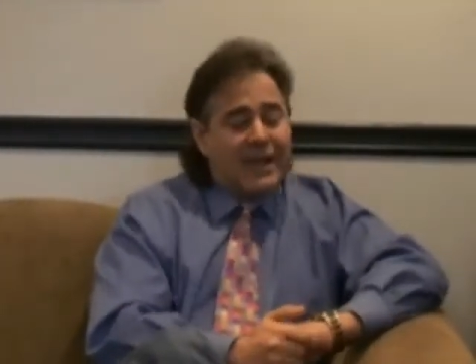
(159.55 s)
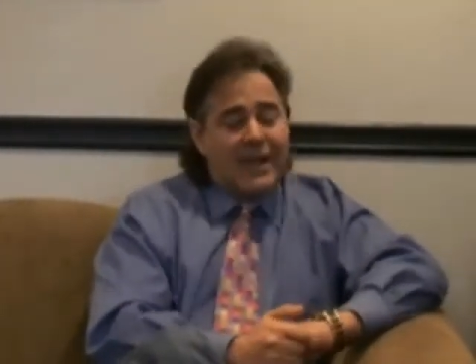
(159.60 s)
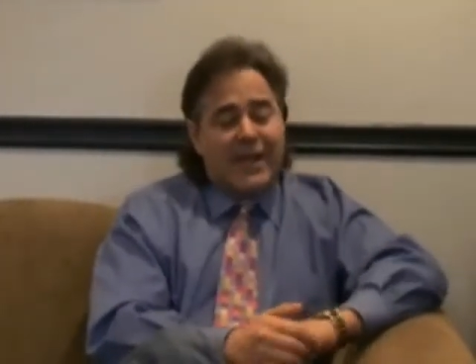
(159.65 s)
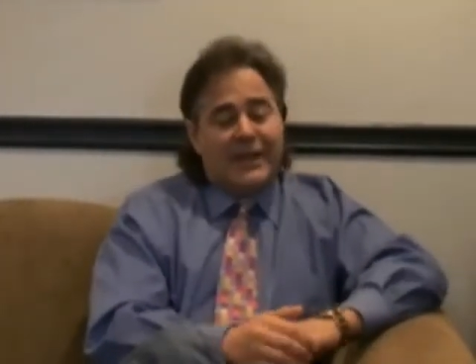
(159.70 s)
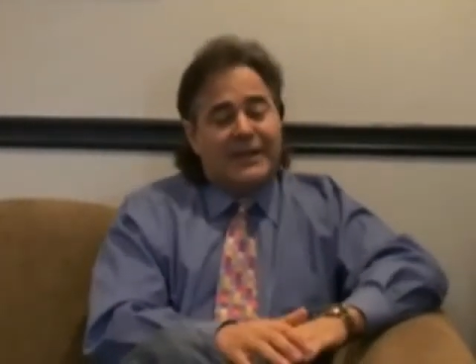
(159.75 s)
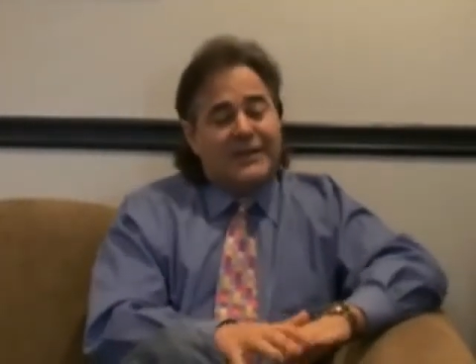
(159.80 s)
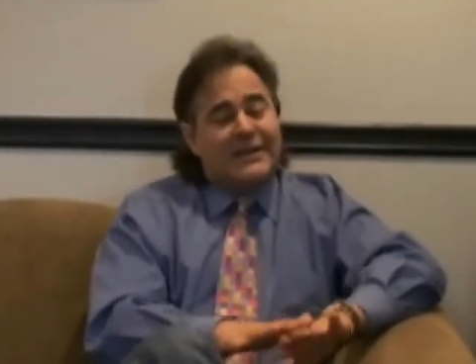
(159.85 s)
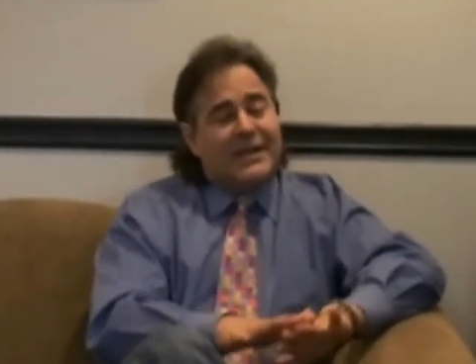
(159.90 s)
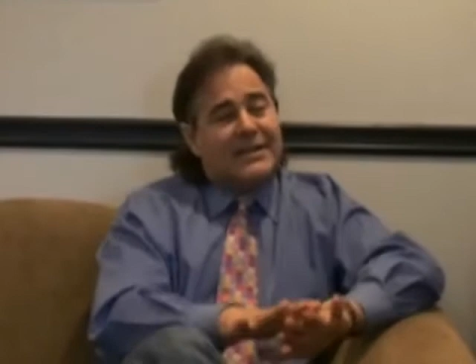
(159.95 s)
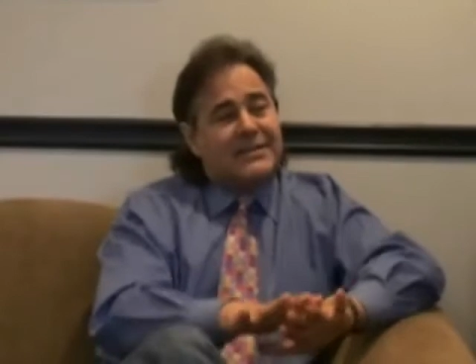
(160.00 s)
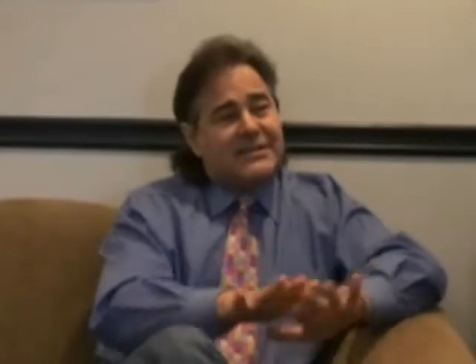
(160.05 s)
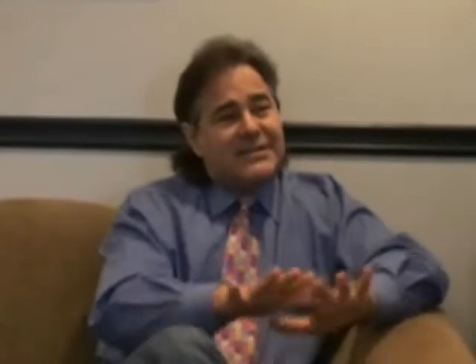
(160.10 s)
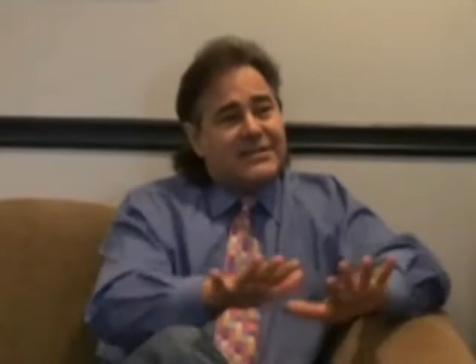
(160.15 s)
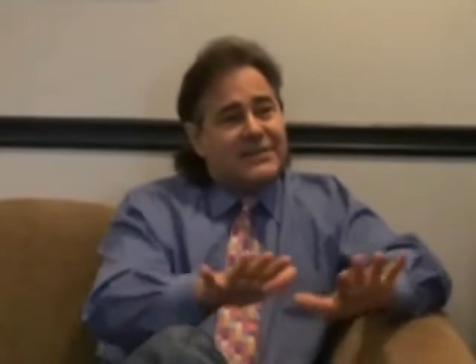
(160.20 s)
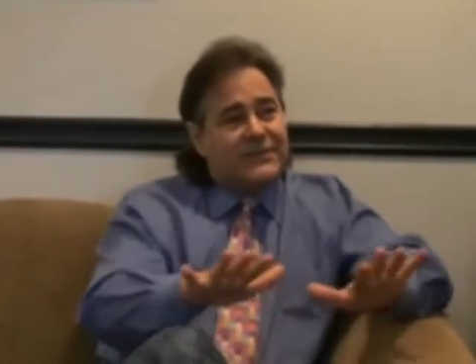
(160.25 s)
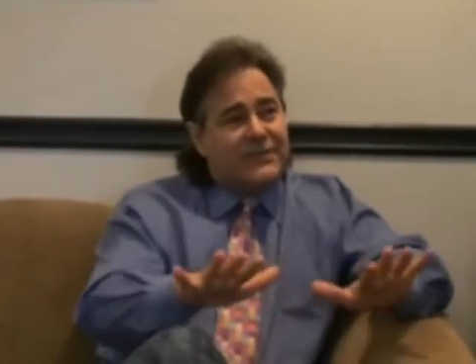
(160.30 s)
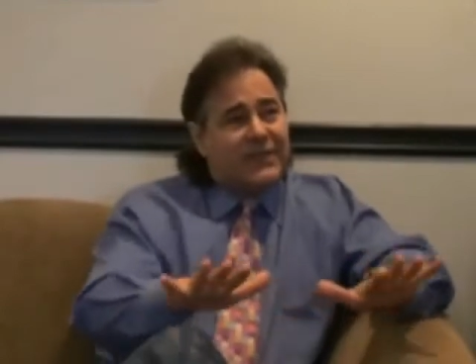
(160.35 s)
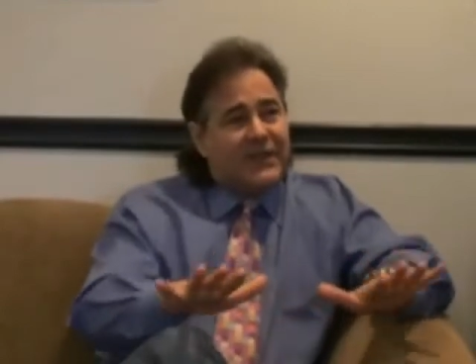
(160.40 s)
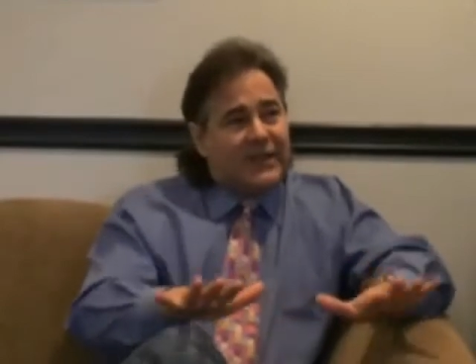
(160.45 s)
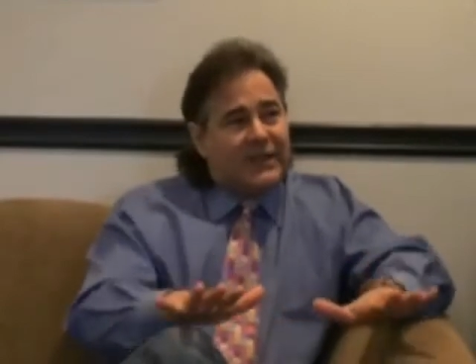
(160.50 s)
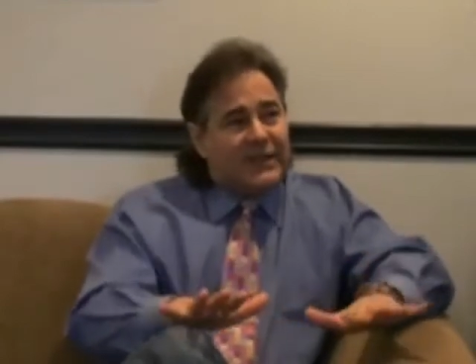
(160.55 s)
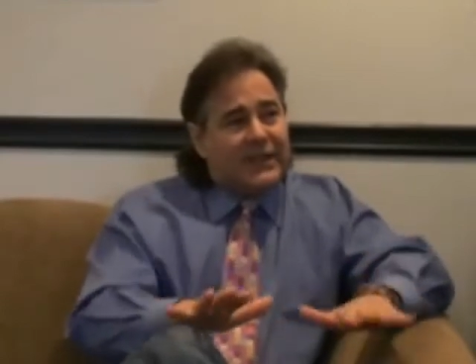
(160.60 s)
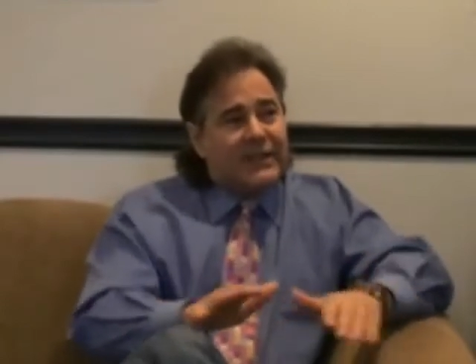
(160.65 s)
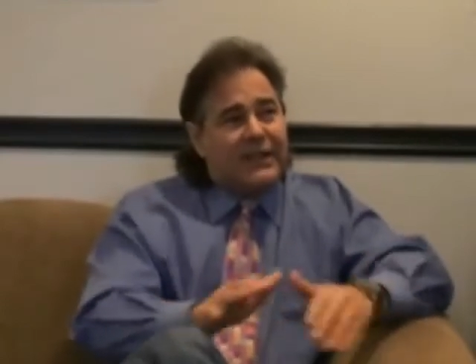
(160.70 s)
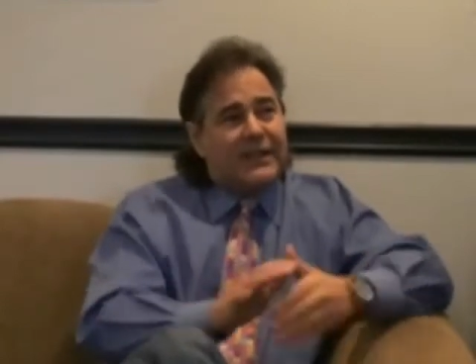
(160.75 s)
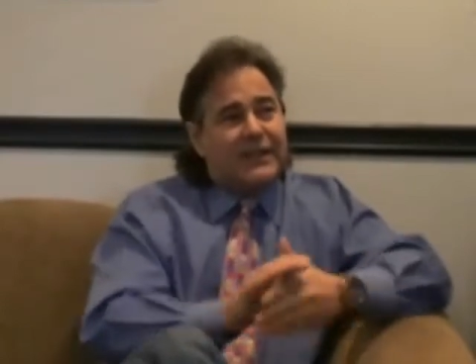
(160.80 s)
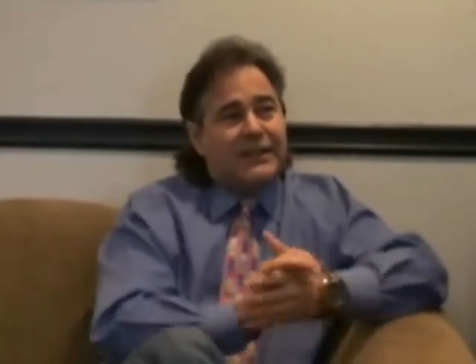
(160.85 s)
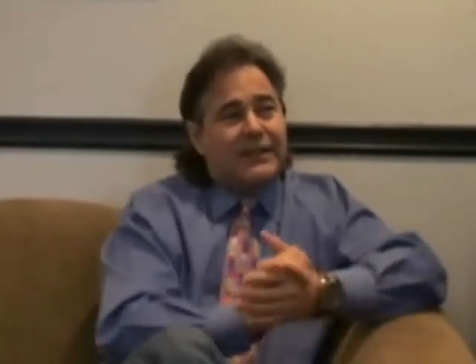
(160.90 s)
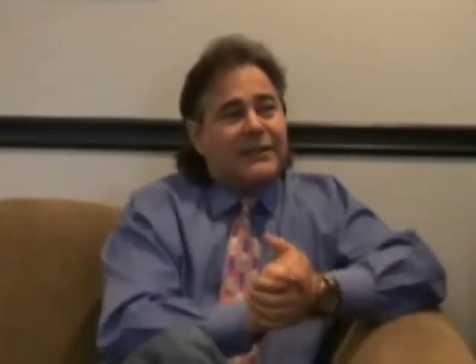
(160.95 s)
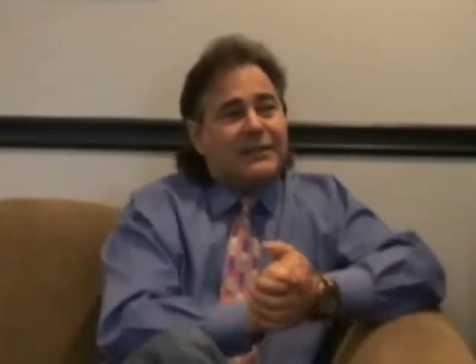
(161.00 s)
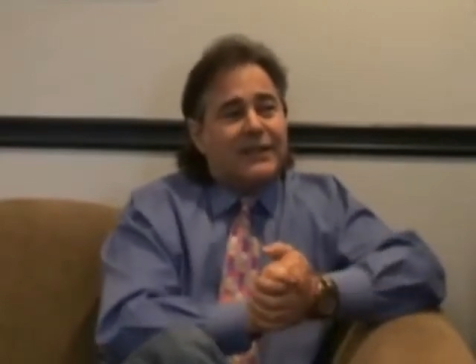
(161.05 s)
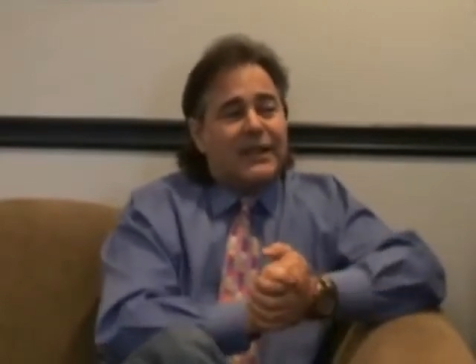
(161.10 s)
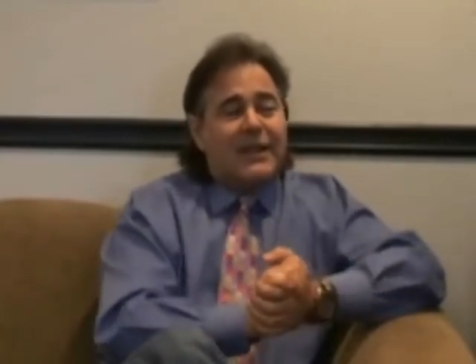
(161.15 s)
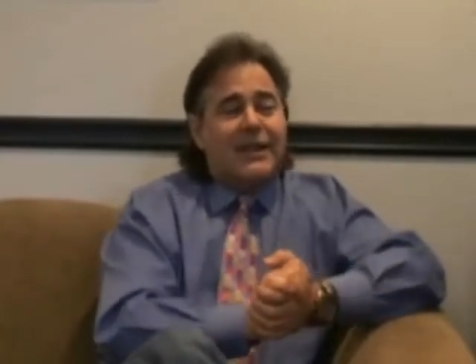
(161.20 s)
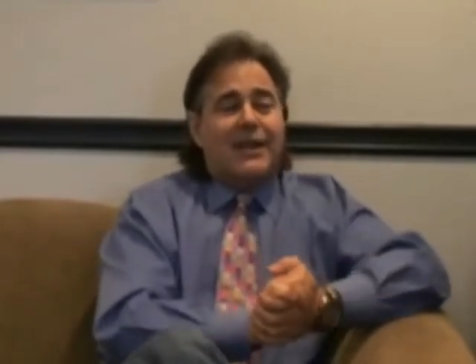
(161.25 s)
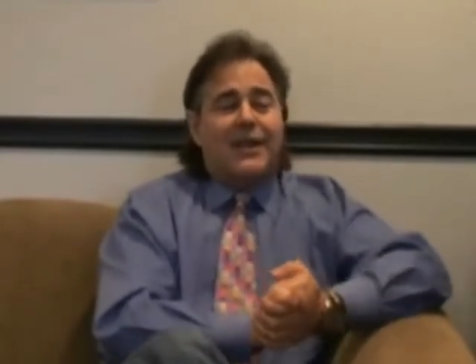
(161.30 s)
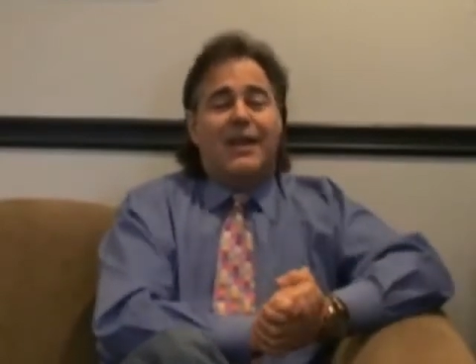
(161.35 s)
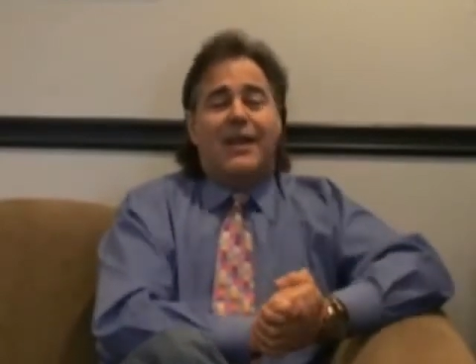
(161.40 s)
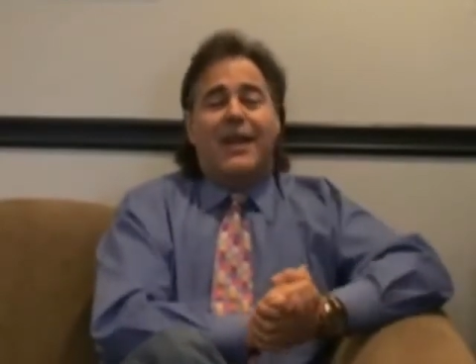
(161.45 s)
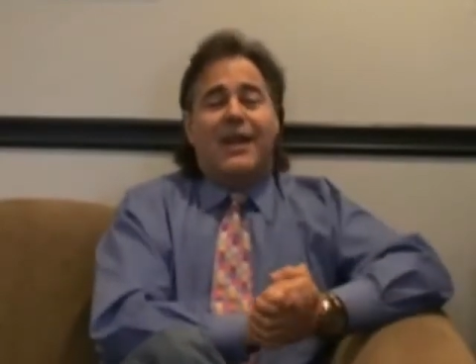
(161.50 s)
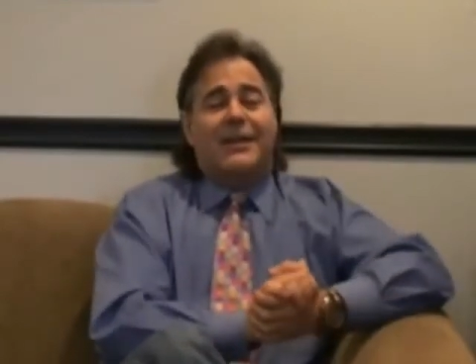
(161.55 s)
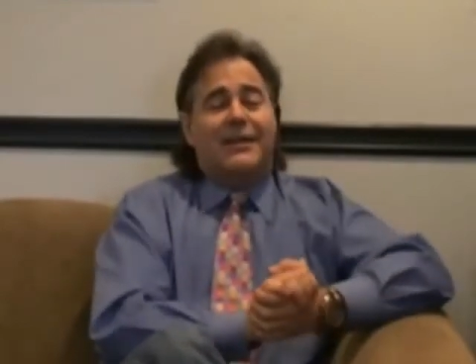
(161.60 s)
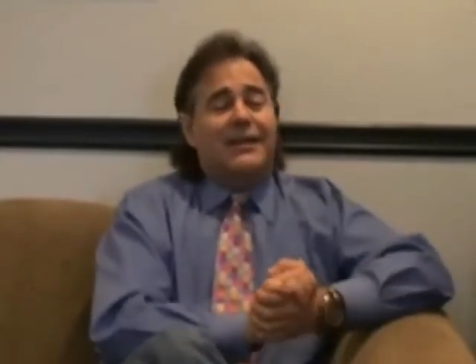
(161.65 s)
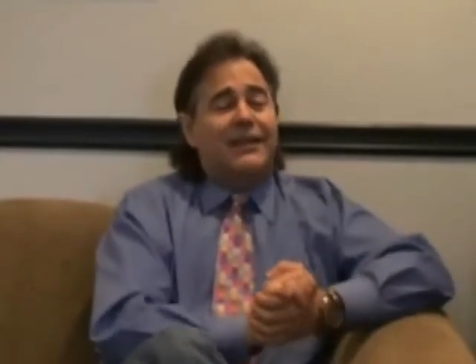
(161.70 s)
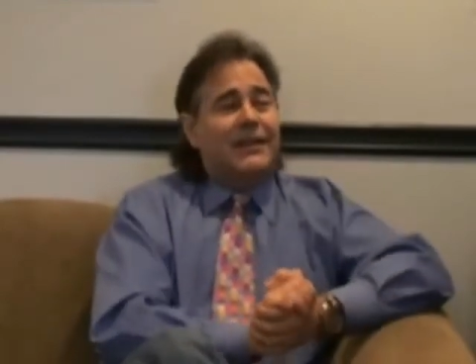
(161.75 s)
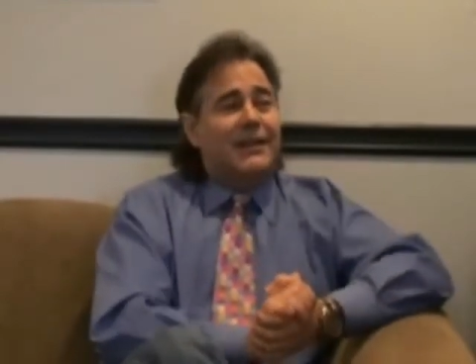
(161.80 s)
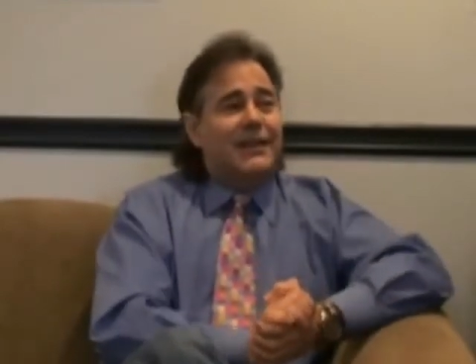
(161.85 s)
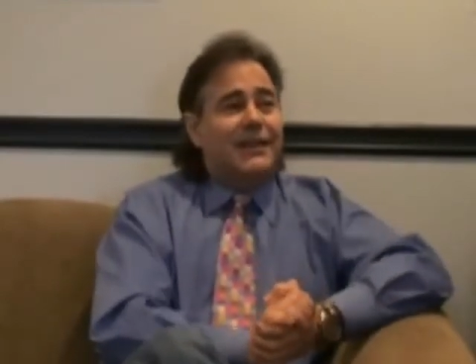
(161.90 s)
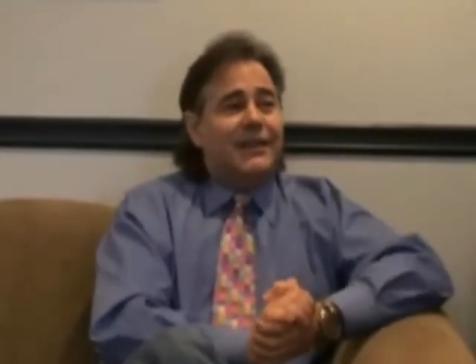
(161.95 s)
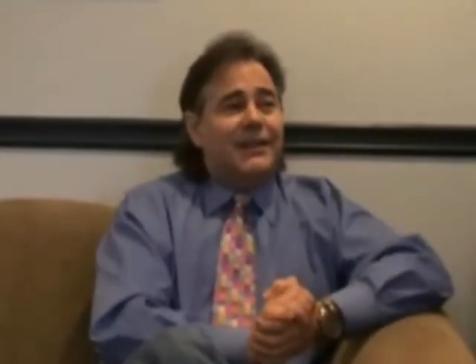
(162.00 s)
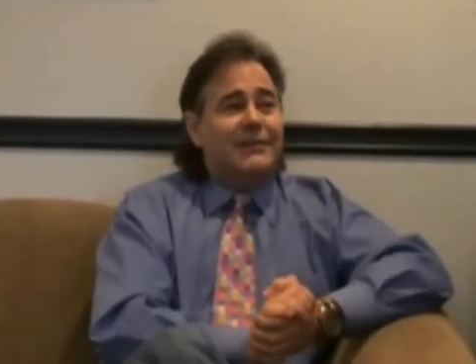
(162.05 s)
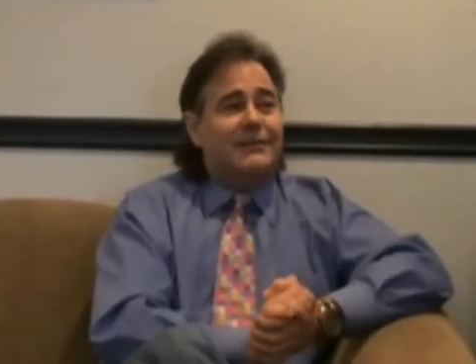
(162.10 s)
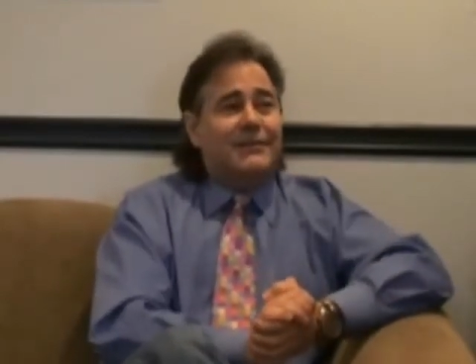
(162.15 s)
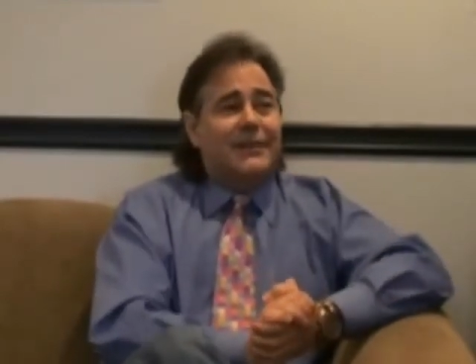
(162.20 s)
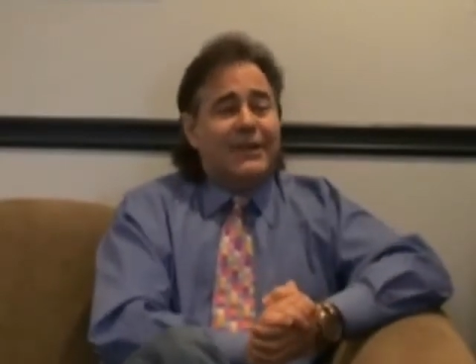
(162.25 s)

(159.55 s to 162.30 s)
and he does his filling, and he